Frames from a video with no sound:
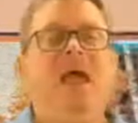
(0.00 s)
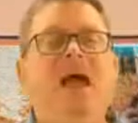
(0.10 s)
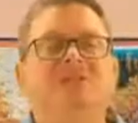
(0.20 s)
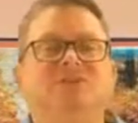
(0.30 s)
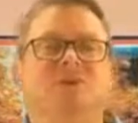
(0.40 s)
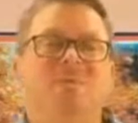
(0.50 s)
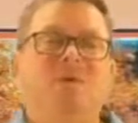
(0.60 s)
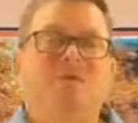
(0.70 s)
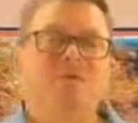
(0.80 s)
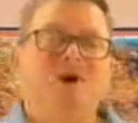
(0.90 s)
as you create
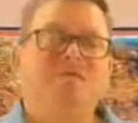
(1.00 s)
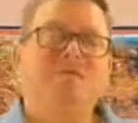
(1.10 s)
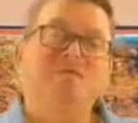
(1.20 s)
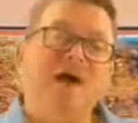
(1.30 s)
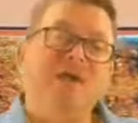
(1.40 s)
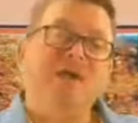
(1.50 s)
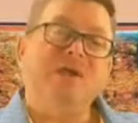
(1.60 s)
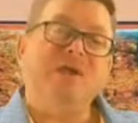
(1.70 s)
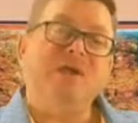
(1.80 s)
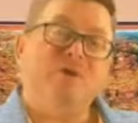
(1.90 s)
more profit value
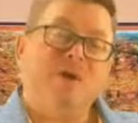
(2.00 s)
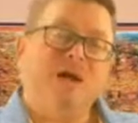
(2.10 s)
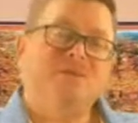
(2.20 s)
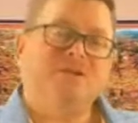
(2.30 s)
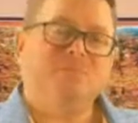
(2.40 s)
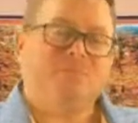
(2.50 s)
for your customer,